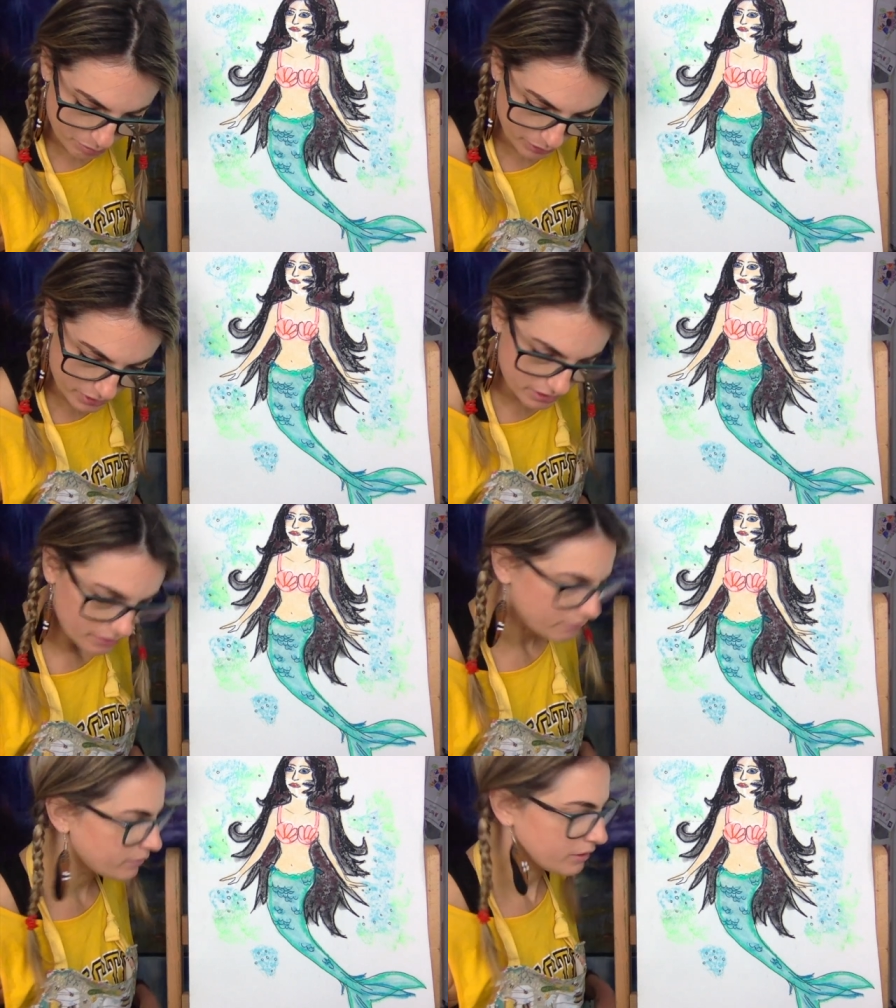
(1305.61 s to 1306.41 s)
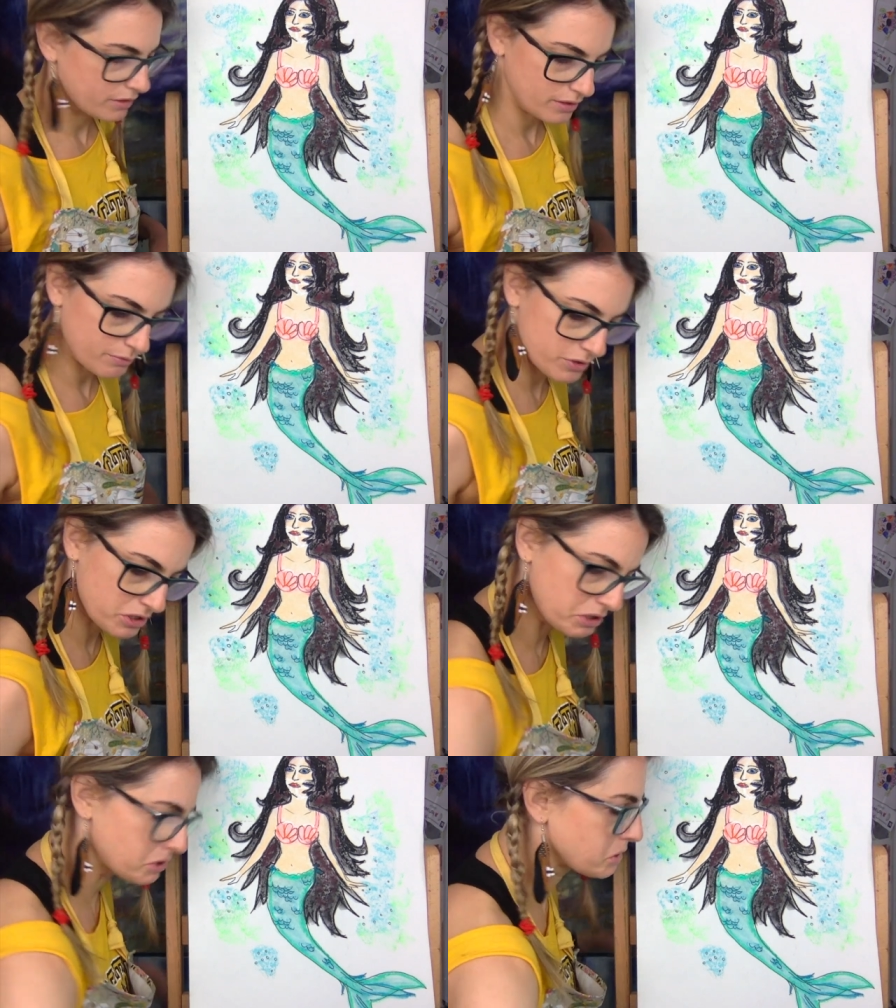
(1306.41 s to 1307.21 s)
bottom. I'm just
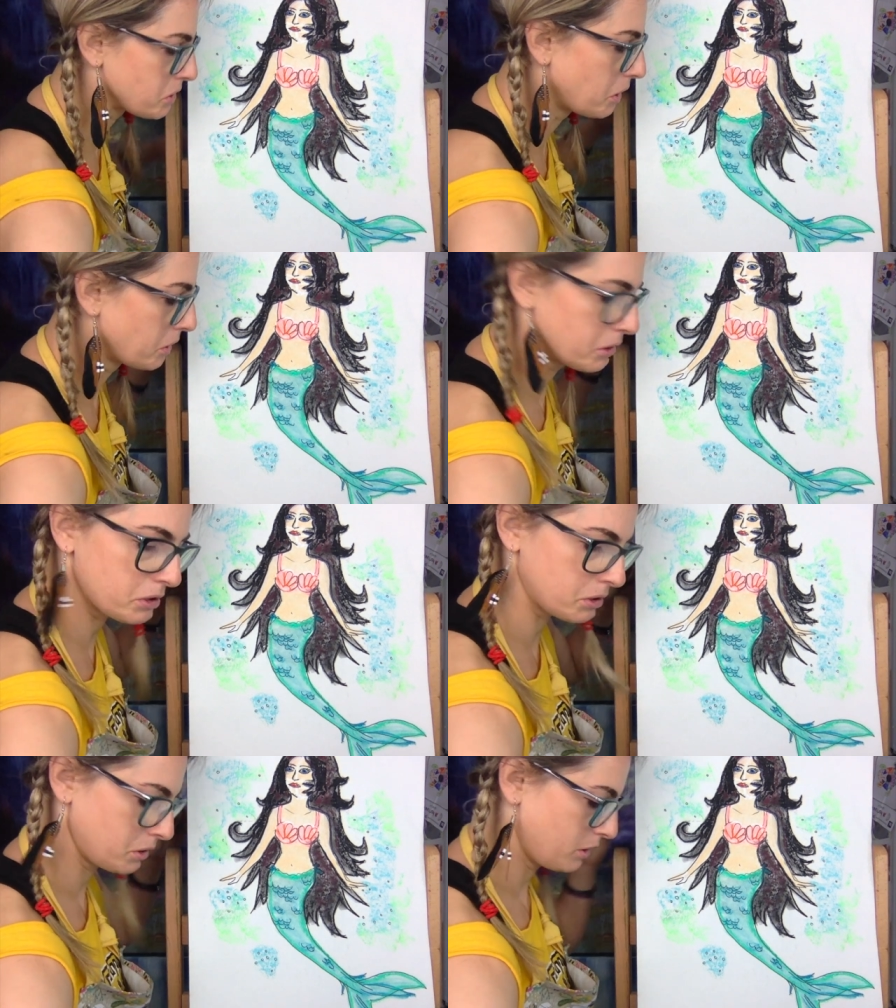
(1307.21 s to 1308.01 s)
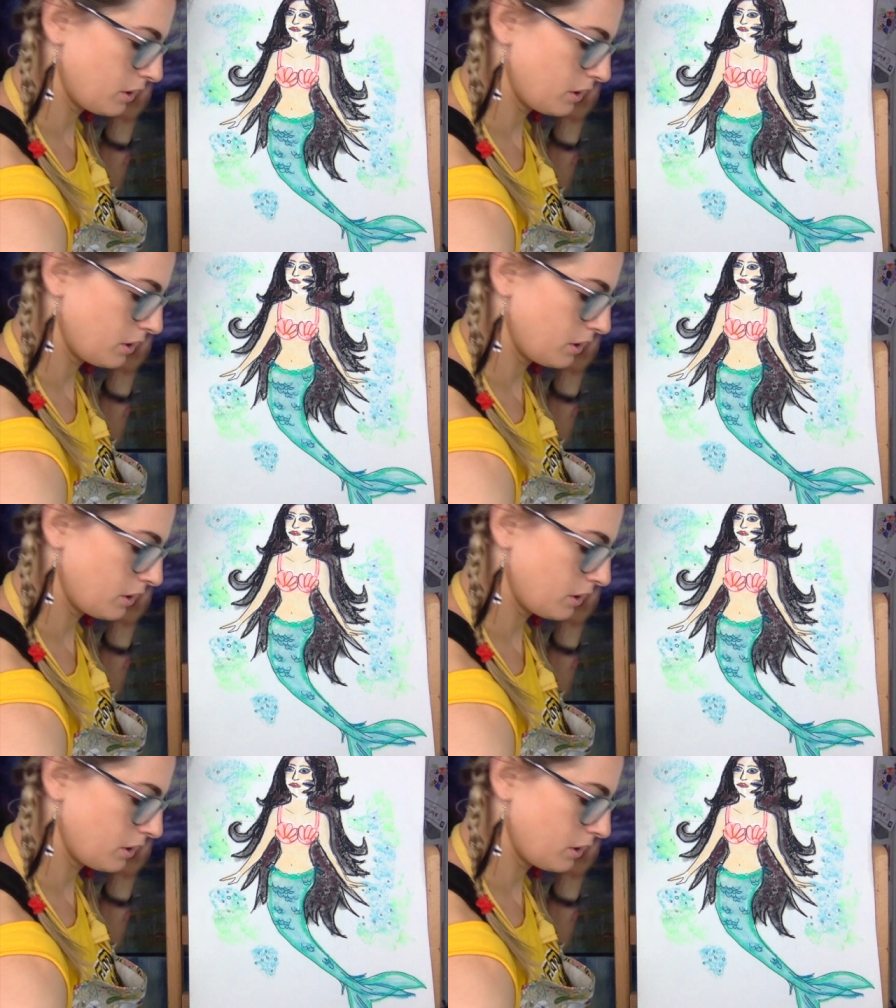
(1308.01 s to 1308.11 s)
going to sign it.